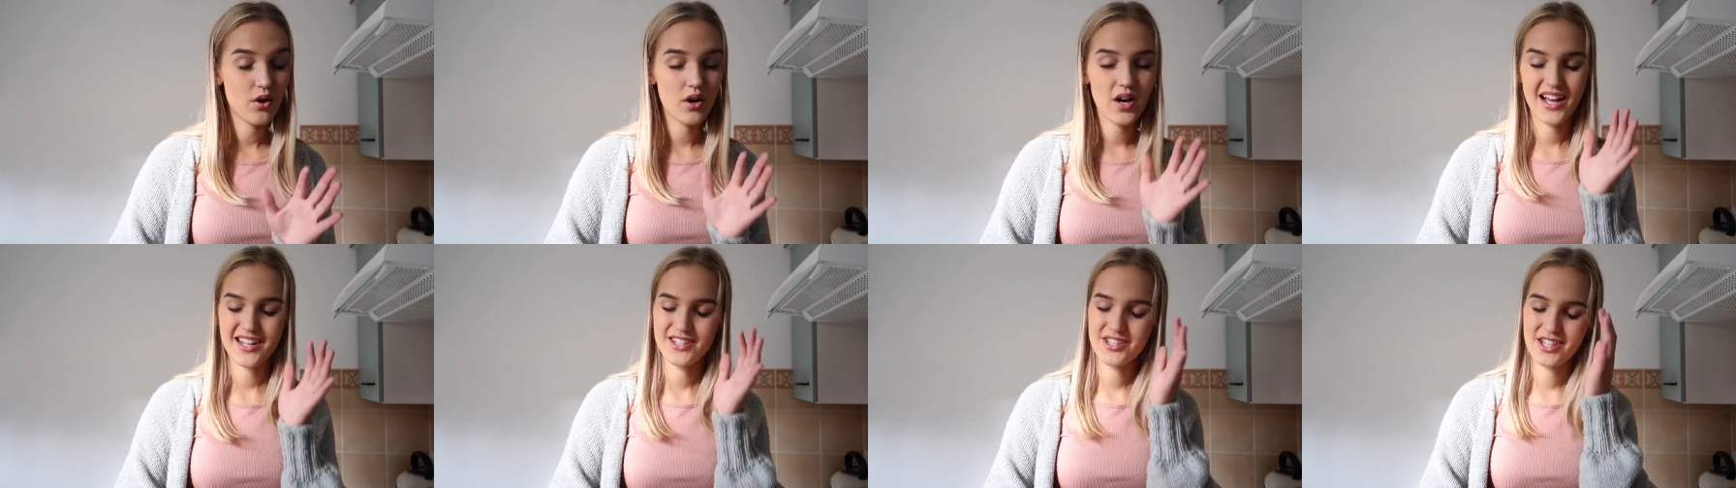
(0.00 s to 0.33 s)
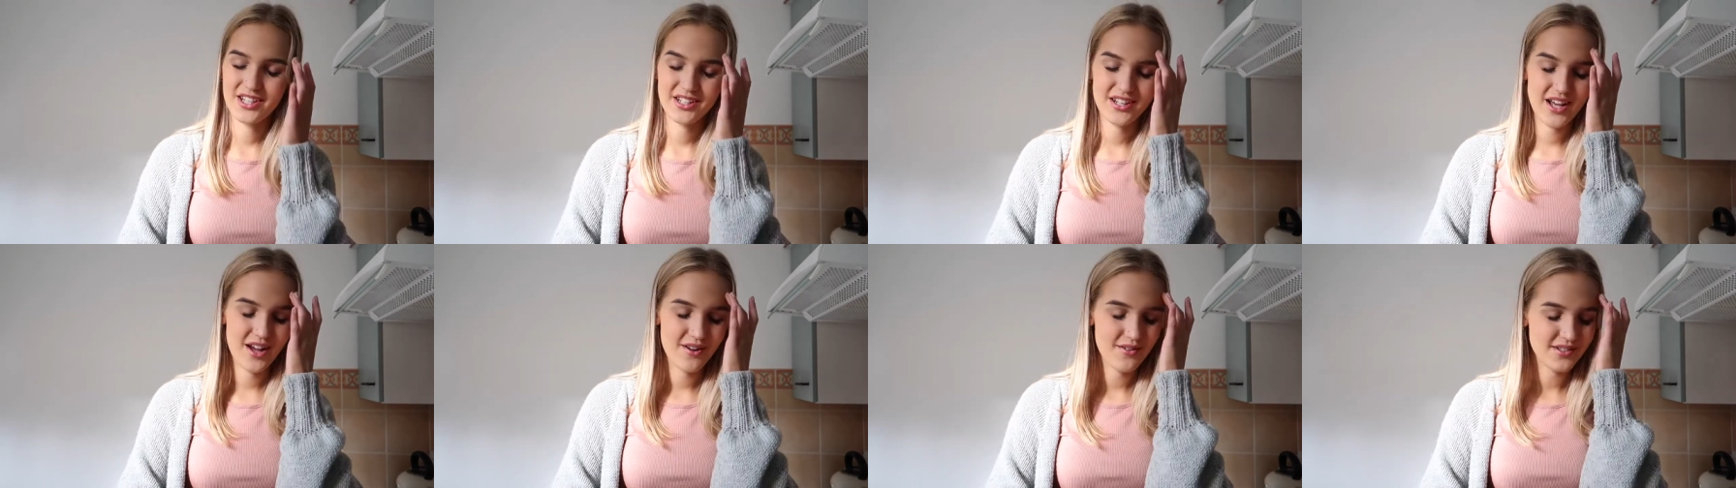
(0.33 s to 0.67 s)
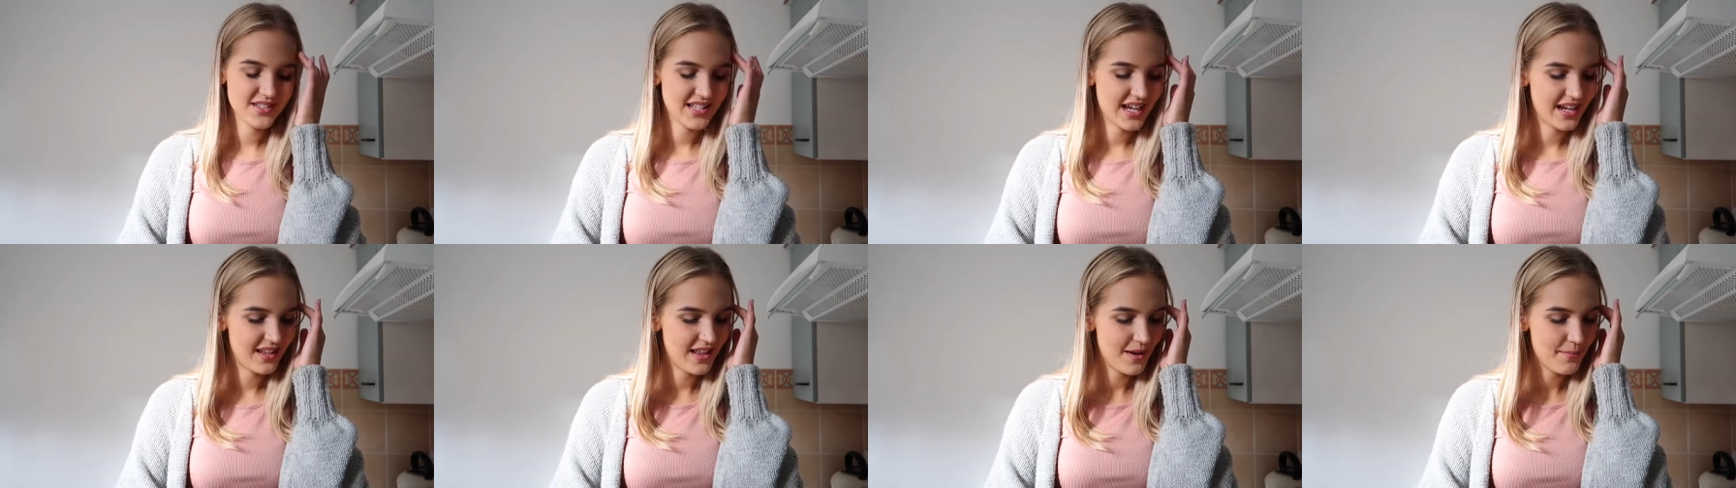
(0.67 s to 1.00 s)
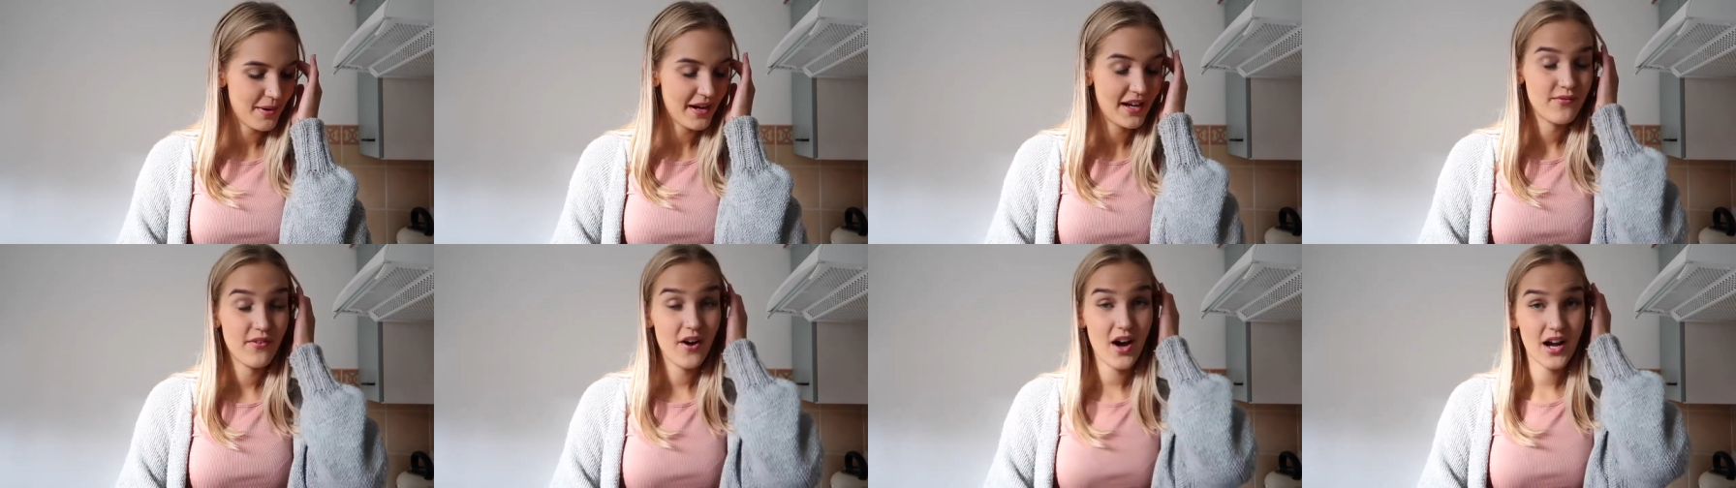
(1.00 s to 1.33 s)
oh, actually no, take that
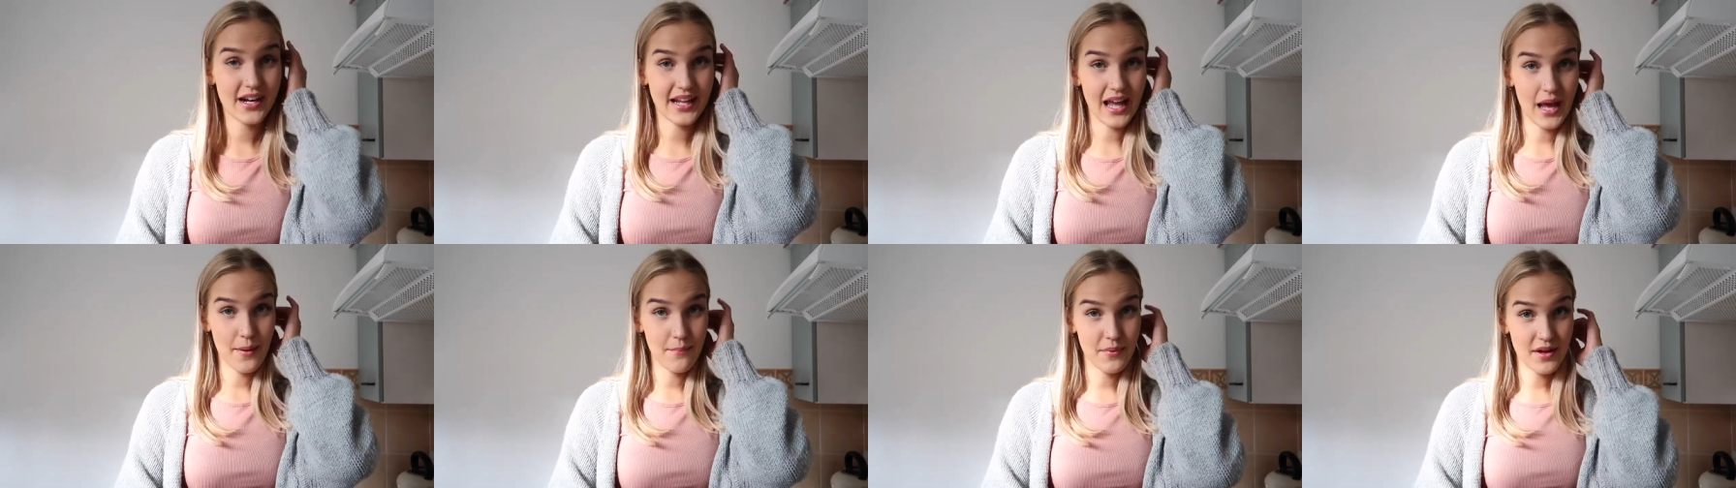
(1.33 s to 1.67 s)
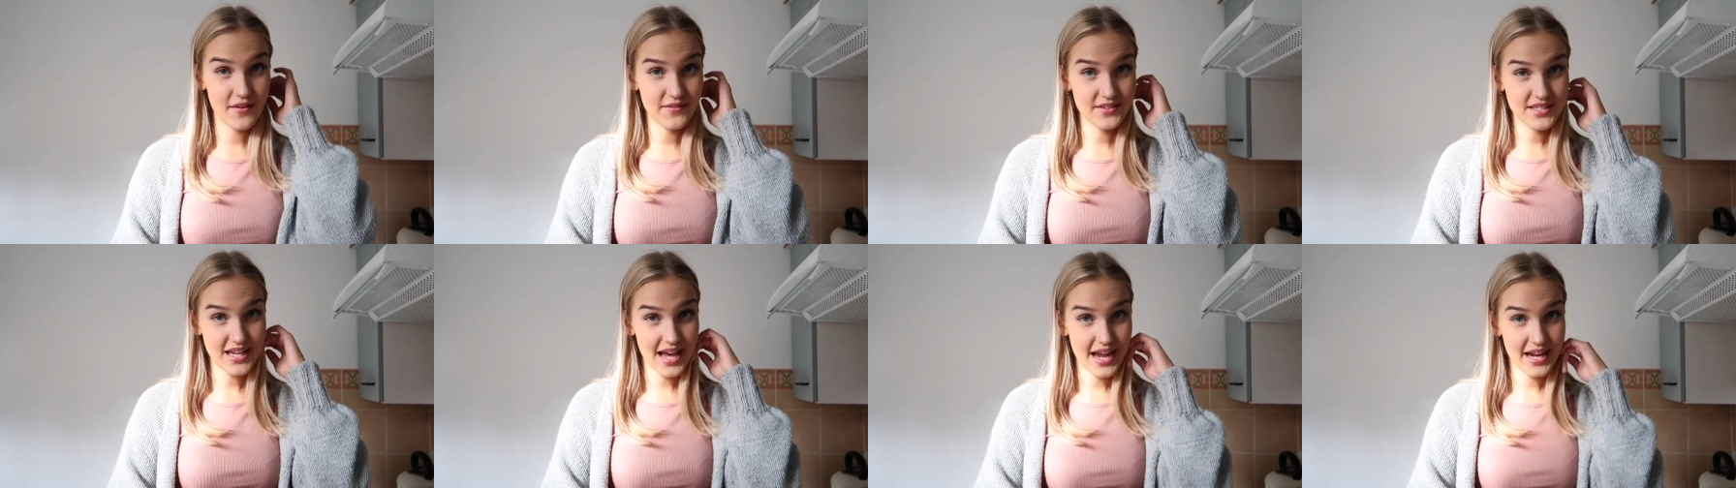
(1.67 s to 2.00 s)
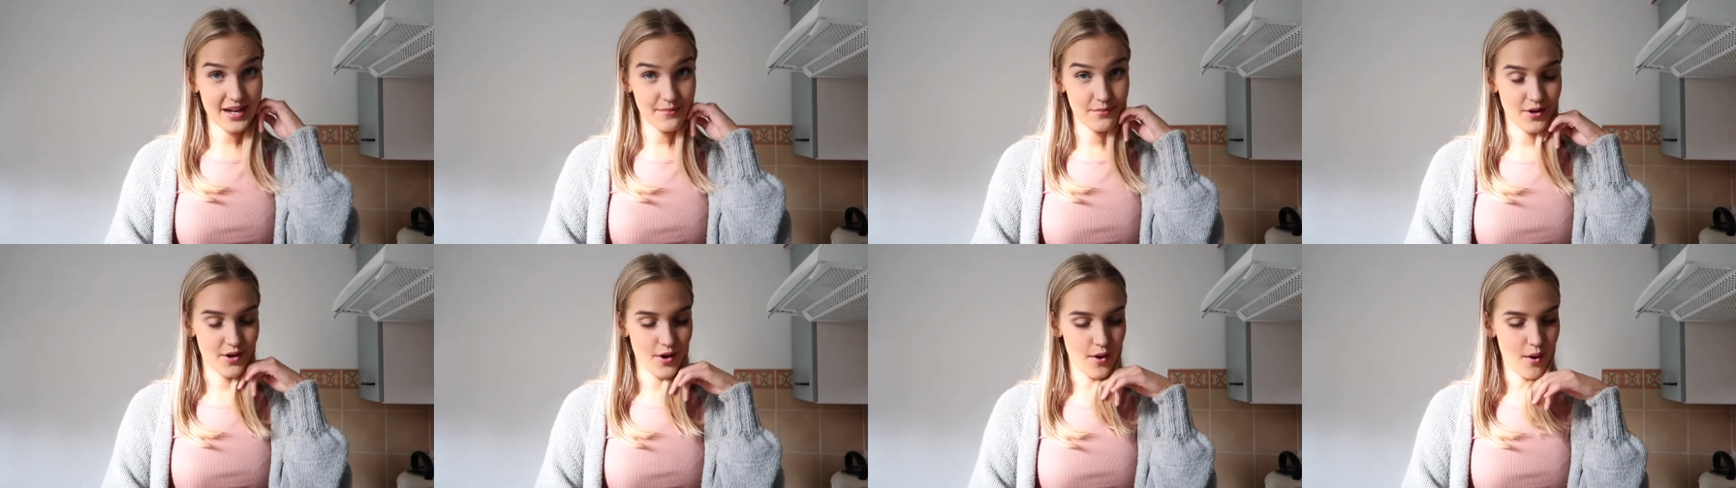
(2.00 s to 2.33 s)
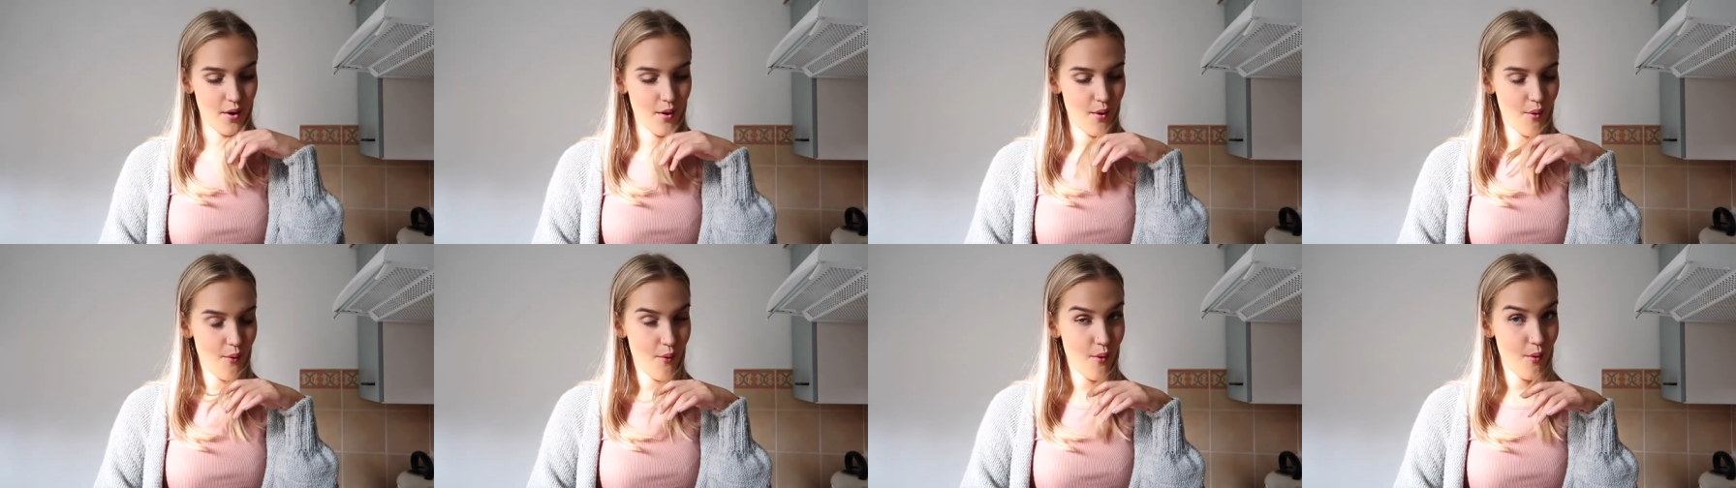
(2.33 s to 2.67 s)
back, if I get a bit of
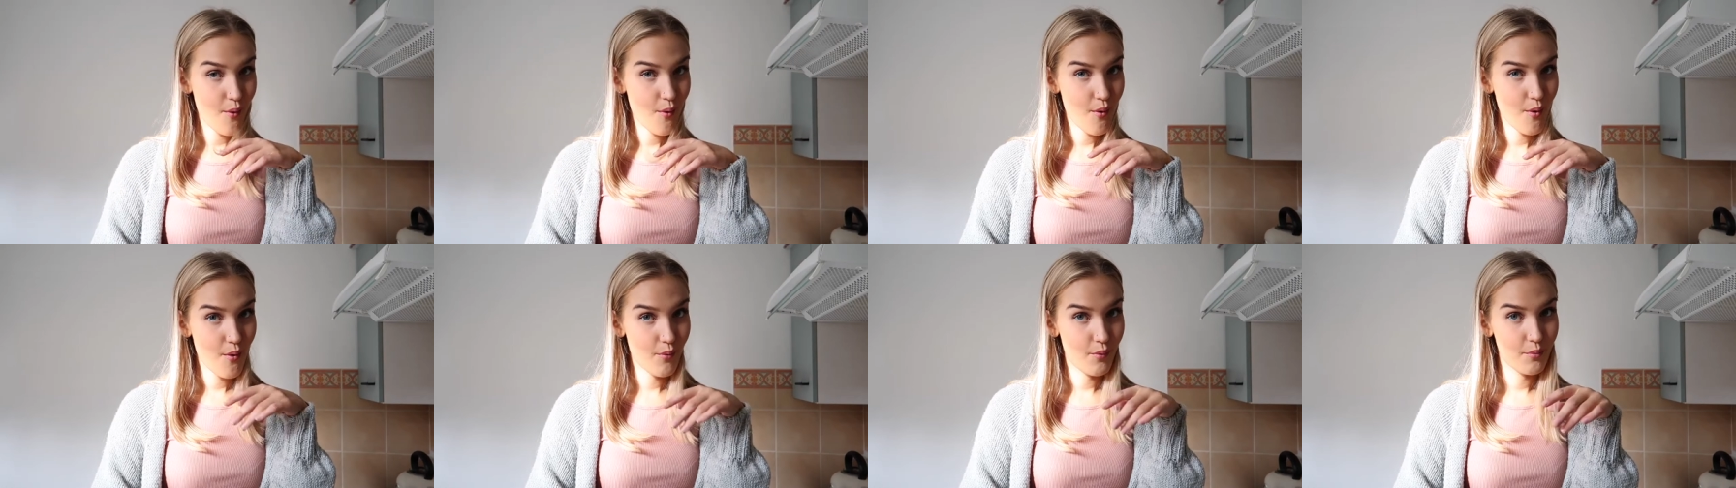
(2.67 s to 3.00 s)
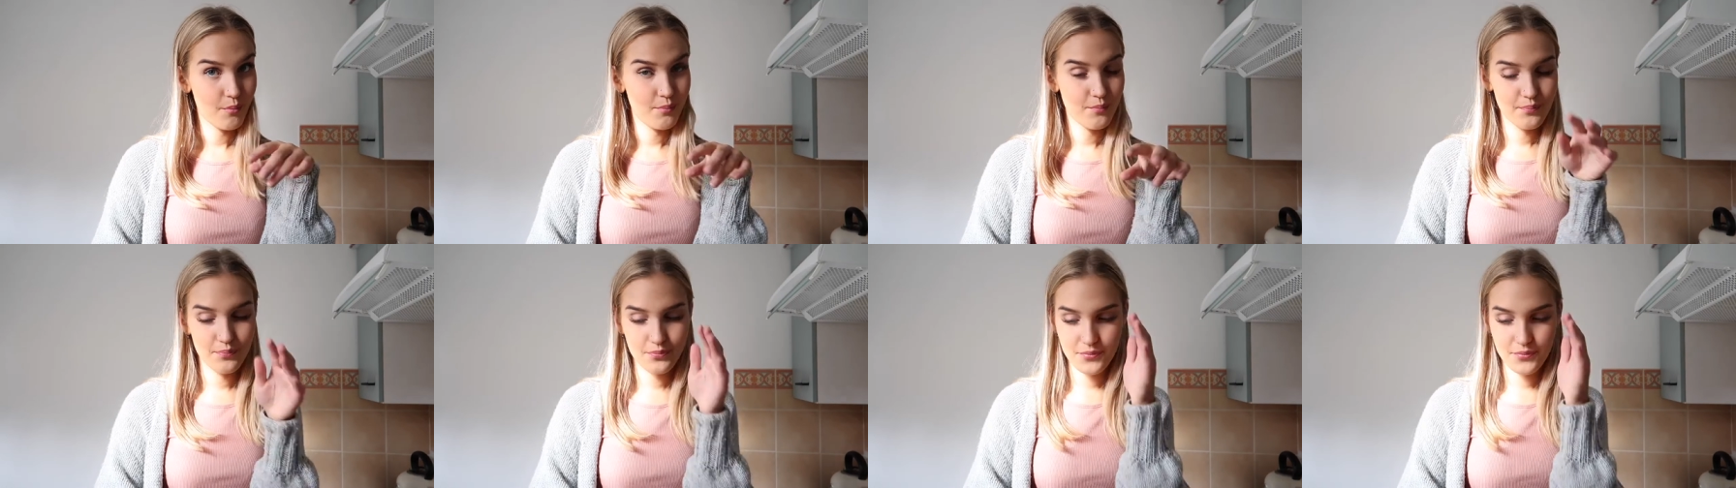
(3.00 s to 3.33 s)
Damon, oh,